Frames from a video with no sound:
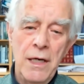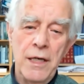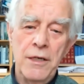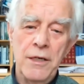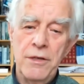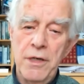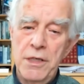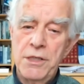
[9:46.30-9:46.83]
in
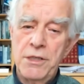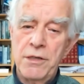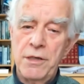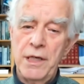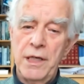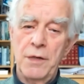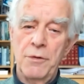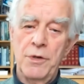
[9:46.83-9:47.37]
the Dutch
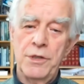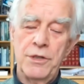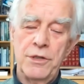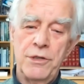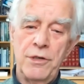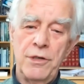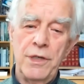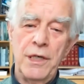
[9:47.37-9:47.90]
study, and there was a
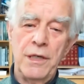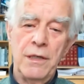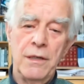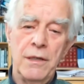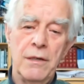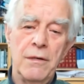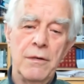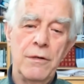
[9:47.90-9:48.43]
study in
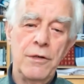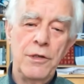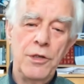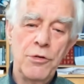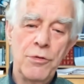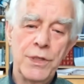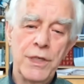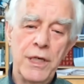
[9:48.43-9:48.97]

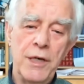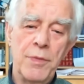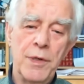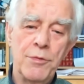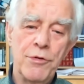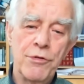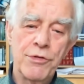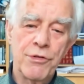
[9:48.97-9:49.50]
USA by
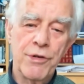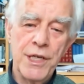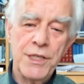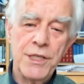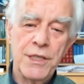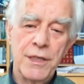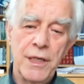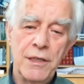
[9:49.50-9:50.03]
Bruce
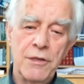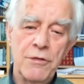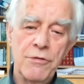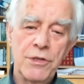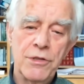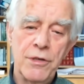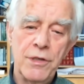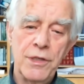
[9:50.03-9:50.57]
Greyson, and two
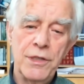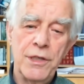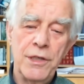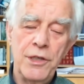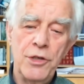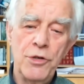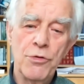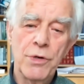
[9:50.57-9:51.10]
studies in
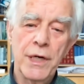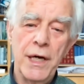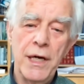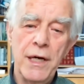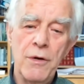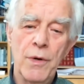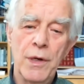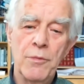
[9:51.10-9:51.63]
the
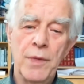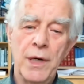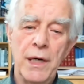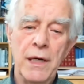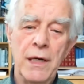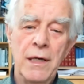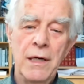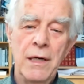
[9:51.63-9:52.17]
UK, one
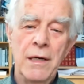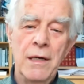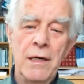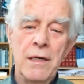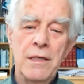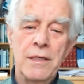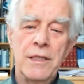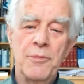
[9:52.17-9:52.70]
by
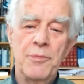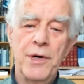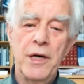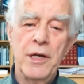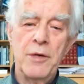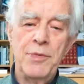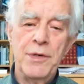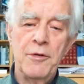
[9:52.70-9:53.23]

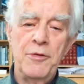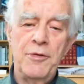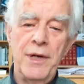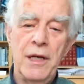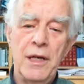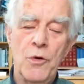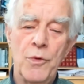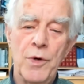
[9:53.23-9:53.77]
Peter
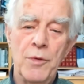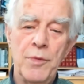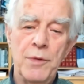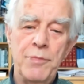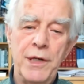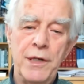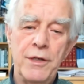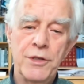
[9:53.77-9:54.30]
Pedifatic and one by
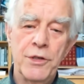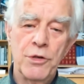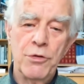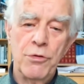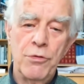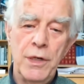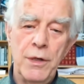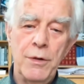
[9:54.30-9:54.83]
Penny
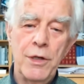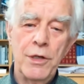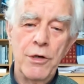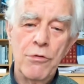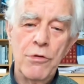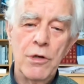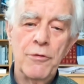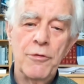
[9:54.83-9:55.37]
Sartori. In a
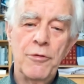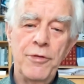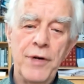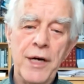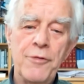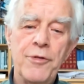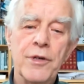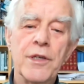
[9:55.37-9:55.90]
total of
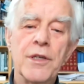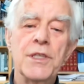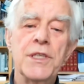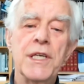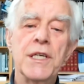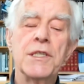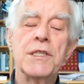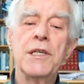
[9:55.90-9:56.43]

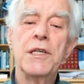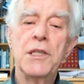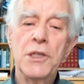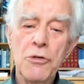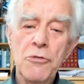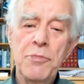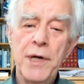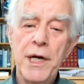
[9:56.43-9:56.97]

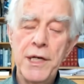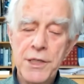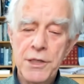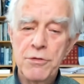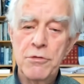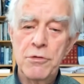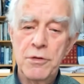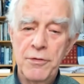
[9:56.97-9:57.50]
562
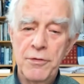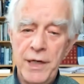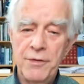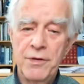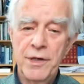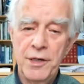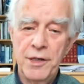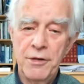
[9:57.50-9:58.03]
patients who survived
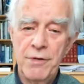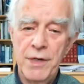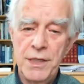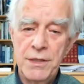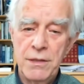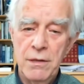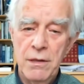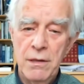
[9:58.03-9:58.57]
cardiac arrest.